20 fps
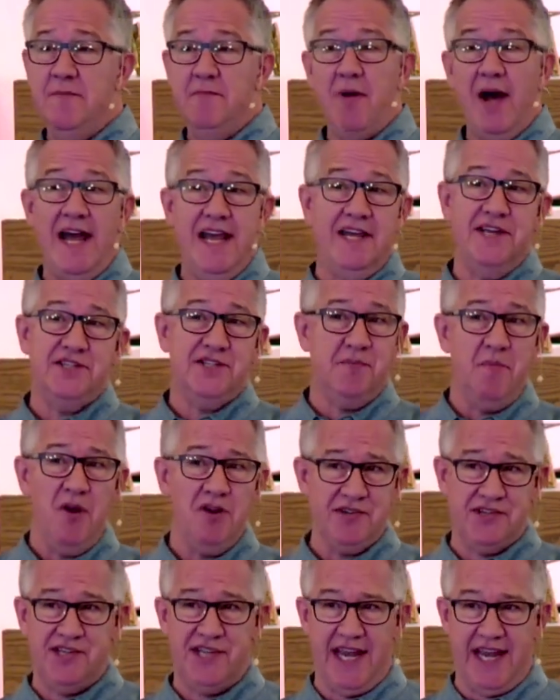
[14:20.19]
by his
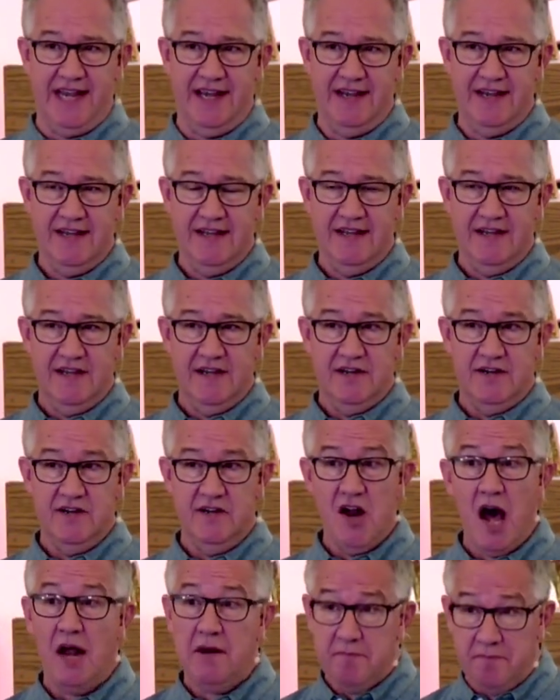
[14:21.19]
mercy,
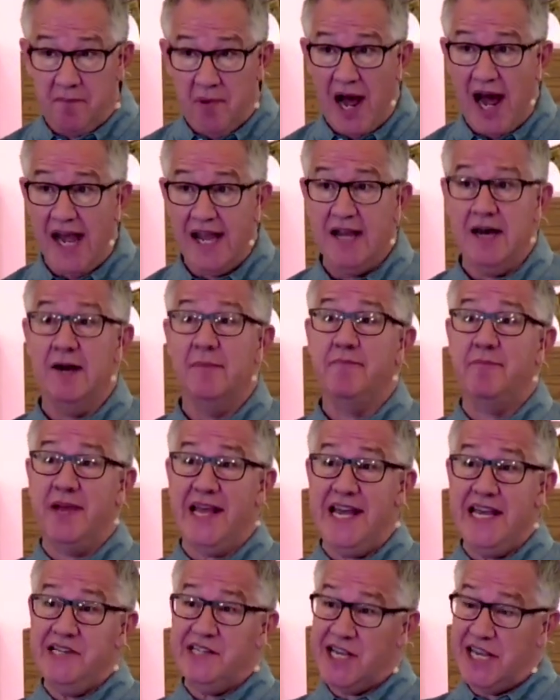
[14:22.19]
not by
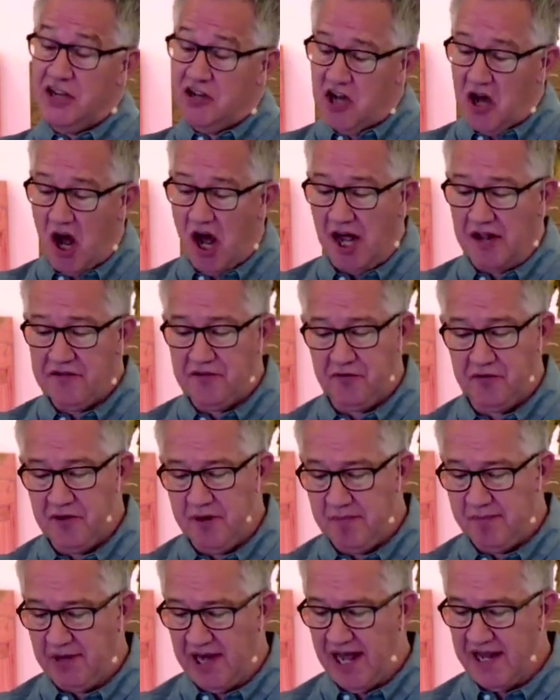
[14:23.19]
appeasing God through
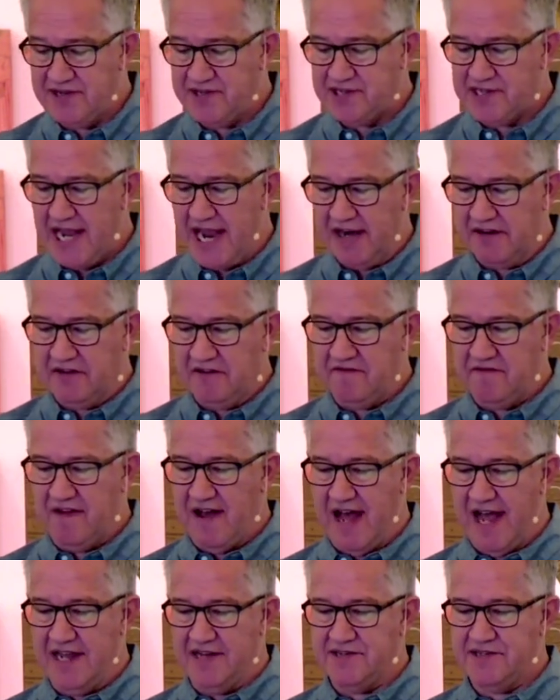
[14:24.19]
a blood
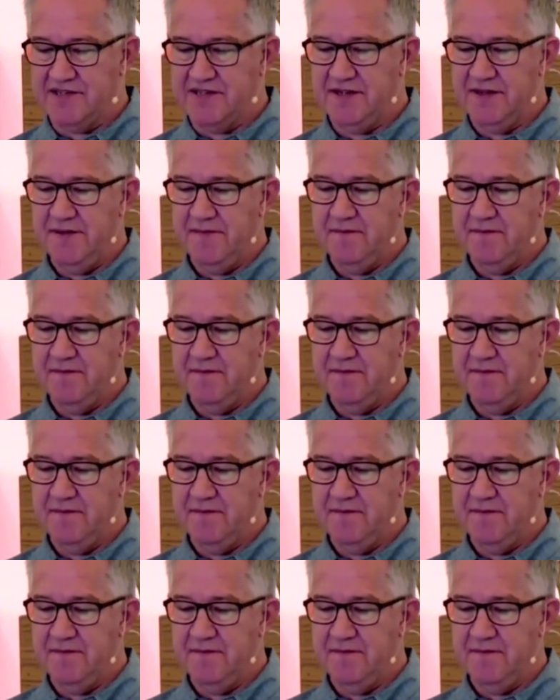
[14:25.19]
sacrifice.